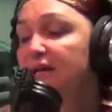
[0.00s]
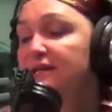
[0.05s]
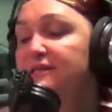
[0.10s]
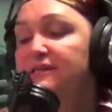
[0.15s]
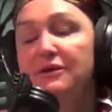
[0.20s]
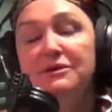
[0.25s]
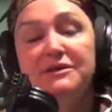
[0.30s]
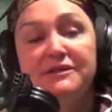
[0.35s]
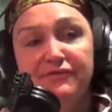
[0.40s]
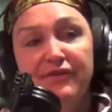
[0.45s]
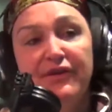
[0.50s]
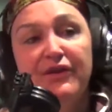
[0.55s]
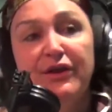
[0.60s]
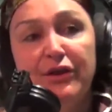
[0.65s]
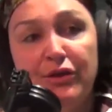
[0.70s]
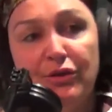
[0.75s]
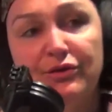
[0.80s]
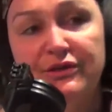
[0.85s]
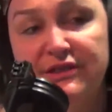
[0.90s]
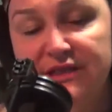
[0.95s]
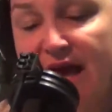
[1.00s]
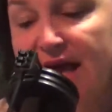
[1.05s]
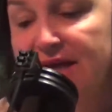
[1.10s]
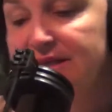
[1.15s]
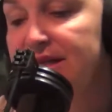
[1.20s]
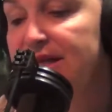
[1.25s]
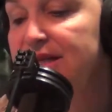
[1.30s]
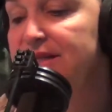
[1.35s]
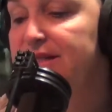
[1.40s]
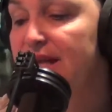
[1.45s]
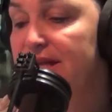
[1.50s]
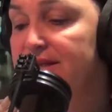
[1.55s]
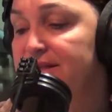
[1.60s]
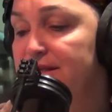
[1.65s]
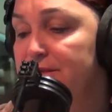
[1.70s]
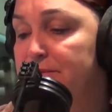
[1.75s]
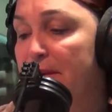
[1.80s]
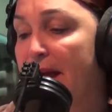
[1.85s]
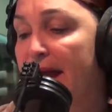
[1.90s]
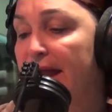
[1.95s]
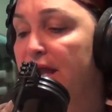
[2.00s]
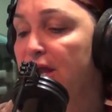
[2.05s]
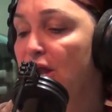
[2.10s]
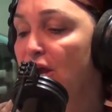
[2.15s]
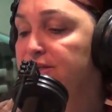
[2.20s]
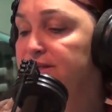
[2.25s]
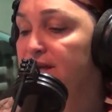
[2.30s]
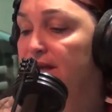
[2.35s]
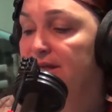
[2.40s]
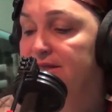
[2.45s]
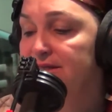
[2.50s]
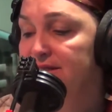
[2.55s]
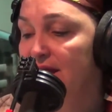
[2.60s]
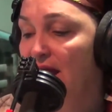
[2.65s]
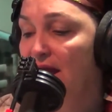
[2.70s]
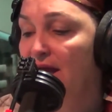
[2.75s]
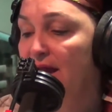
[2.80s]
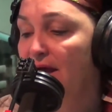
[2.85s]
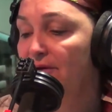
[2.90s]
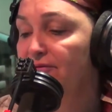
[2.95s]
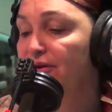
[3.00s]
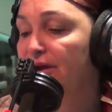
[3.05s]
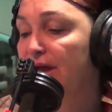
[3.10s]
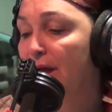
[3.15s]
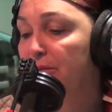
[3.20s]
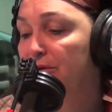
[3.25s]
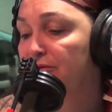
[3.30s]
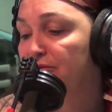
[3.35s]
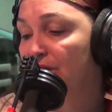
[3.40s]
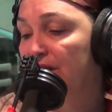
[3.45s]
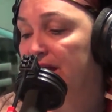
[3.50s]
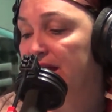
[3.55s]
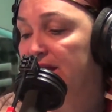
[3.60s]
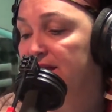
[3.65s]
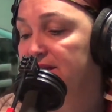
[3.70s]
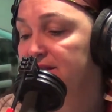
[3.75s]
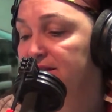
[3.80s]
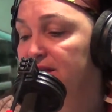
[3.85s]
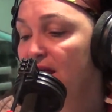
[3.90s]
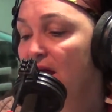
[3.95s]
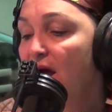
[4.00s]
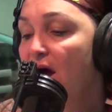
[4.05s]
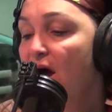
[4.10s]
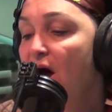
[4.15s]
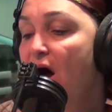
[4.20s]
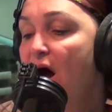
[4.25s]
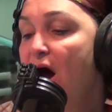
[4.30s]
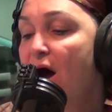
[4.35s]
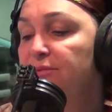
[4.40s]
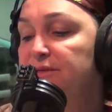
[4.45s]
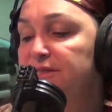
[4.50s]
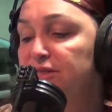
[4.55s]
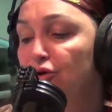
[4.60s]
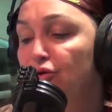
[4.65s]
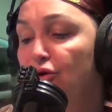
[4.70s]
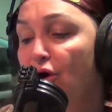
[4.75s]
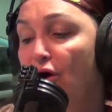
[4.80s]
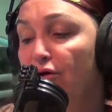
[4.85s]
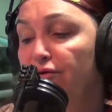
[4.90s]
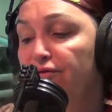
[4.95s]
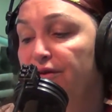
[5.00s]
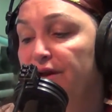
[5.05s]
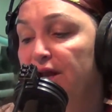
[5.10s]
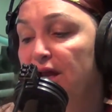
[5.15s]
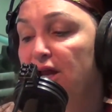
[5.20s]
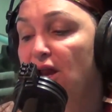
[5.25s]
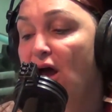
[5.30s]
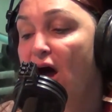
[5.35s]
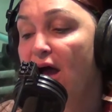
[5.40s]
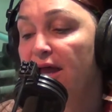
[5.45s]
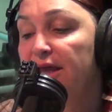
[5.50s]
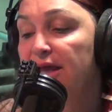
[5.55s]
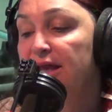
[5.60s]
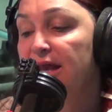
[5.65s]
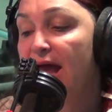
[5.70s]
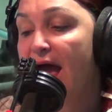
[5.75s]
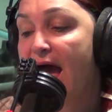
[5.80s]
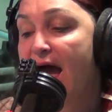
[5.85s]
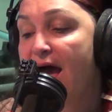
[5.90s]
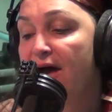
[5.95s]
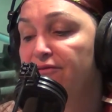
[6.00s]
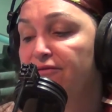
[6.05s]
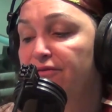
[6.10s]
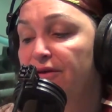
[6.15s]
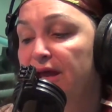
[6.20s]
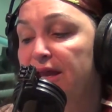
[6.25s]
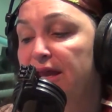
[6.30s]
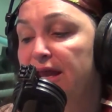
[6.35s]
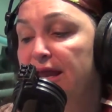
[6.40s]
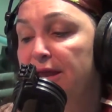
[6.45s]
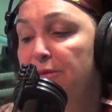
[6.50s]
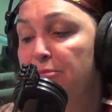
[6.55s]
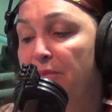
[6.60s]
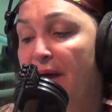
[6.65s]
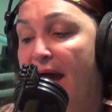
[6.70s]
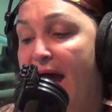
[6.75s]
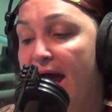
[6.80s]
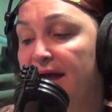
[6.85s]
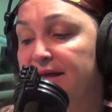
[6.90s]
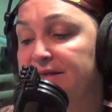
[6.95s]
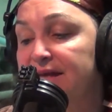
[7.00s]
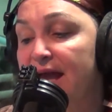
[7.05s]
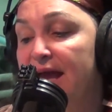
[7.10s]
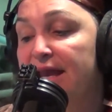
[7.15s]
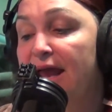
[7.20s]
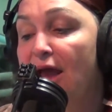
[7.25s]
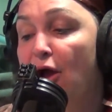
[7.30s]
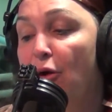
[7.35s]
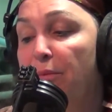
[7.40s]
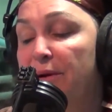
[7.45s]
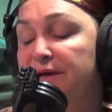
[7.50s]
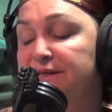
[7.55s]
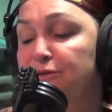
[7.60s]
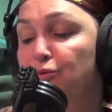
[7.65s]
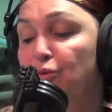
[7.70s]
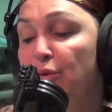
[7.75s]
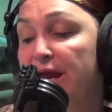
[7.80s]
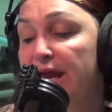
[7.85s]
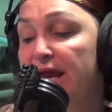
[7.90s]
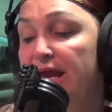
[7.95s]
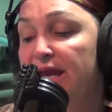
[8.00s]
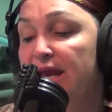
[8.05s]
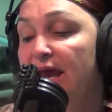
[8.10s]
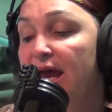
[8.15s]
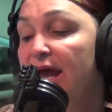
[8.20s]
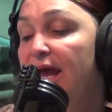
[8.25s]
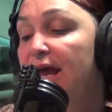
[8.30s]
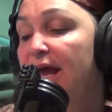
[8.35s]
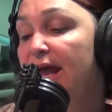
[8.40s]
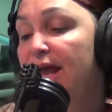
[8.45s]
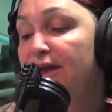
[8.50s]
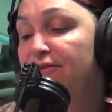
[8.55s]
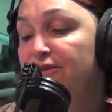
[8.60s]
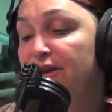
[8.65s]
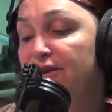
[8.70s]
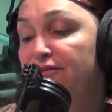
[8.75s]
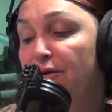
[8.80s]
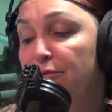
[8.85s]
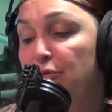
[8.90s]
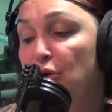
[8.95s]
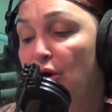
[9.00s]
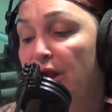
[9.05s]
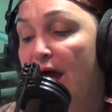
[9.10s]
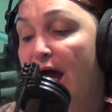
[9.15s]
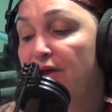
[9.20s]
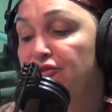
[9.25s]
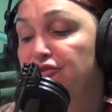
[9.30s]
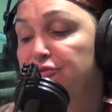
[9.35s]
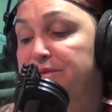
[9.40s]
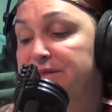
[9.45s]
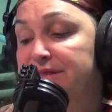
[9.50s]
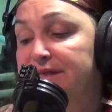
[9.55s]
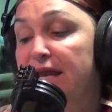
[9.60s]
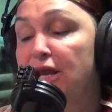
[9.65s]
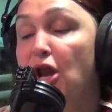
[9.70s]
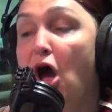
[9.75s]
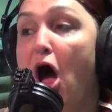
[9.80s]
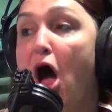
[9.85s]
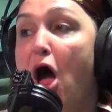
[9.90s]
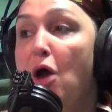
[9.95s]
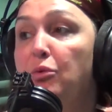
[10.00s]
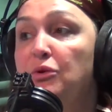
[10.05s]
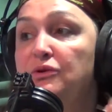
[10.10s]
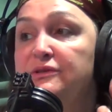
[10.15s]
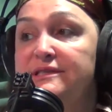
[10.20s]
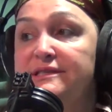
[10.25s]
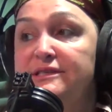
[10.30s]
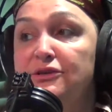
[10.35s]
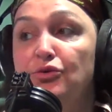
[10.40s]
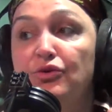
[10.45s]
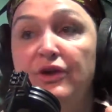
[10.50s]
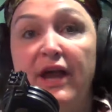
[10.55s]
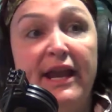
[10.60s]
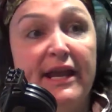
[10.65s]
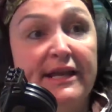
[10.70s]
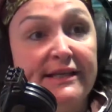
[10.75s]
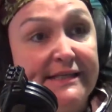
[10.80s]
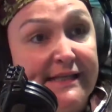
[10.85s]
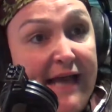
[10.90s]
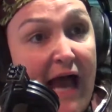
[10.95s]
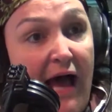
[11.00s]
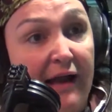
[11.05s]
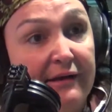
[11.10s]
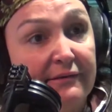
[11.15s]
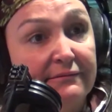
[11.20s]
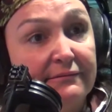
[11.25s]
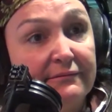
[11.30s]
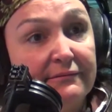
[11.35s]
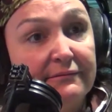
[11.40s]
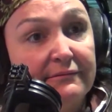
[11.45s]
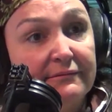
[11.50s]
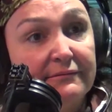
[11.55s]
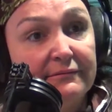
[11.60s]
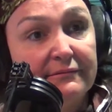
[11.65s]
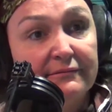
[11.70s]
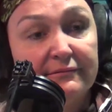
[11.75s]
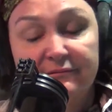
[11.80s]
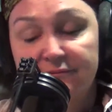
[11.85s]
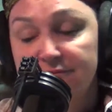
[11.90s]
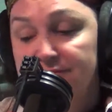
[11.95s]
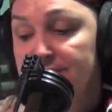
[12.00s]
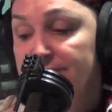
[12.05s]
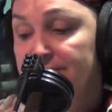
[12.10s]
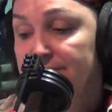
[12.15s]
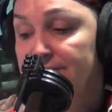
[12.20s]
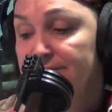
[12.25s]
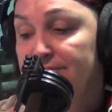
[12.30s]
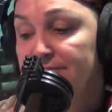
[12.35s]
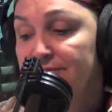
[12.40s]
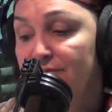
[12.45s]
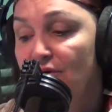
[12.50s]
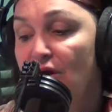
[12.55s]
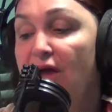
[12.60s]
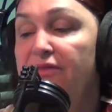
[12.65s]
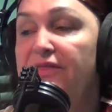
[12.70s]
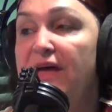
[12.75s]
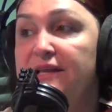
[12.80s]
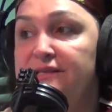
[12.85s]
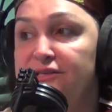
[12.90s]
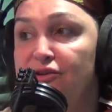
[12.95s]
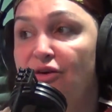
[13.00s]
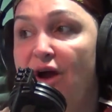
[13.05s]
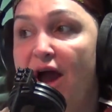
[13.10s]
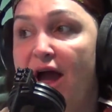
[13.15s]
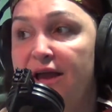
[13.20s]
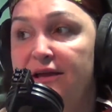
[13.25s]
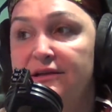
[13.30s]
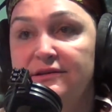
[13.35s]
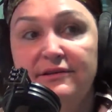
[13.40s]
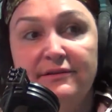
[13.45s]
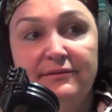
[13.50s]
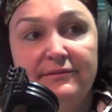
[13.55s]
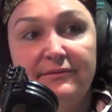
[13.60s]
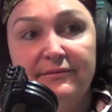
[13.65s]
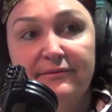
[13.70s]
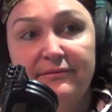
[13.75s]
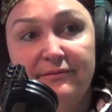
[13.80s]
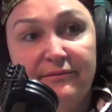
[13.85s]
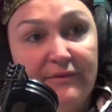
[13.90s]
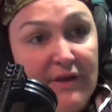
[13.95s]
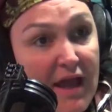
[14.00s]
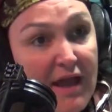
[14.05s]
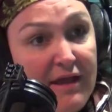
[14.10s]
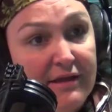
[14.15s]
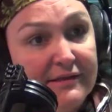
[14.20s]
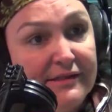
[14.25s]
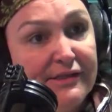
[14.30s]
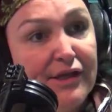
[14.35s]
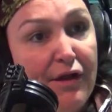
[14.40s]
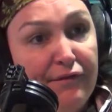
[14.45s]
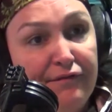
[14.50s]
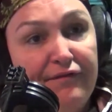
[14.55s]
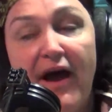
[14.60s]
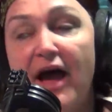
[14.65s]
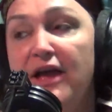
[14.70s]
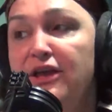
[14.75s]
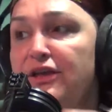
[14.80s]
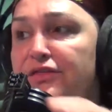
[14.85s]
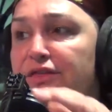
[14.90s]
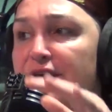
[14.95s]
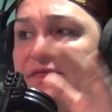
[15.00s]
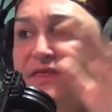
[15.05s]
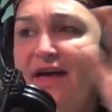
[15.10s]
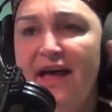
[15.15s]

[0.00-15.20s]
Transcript: so it's very good, Daisy. He sends this back. He goes, I can suck it up for a couple of weeks. I'm still confident I can have an impact and help us win. Even if I'm not 100%, I will still get it done. Yep. Right? That's great. Mm. Good honesty. So far, you think